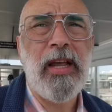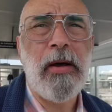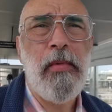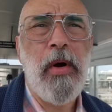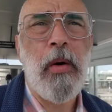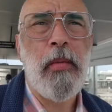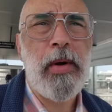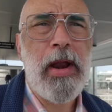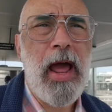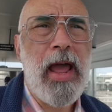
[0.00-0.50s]

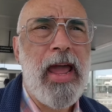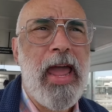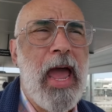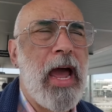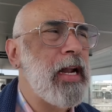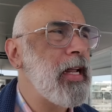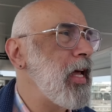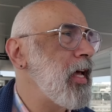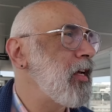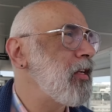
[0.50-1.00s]
somewhere when I
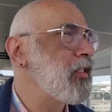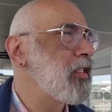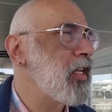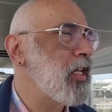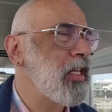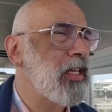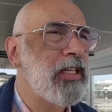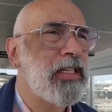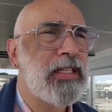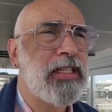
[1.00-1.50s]
get into
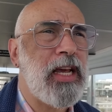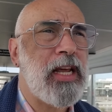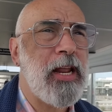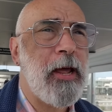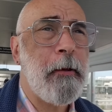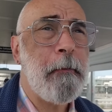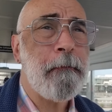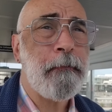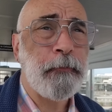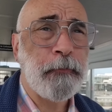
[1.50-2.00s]
the
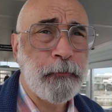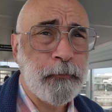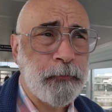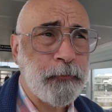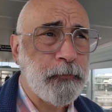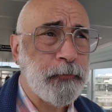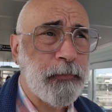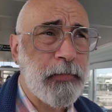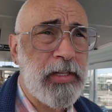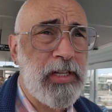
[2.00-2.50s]
city.
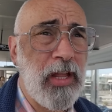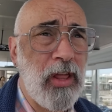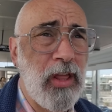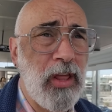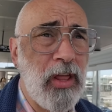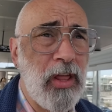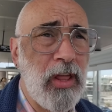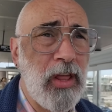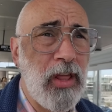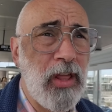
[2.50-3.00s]
It's a
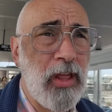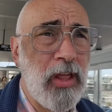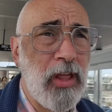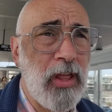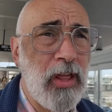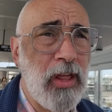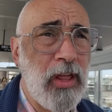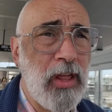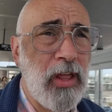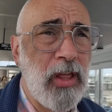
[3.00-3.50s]
little
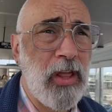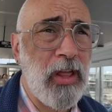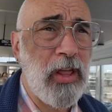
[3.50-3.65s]
hazy,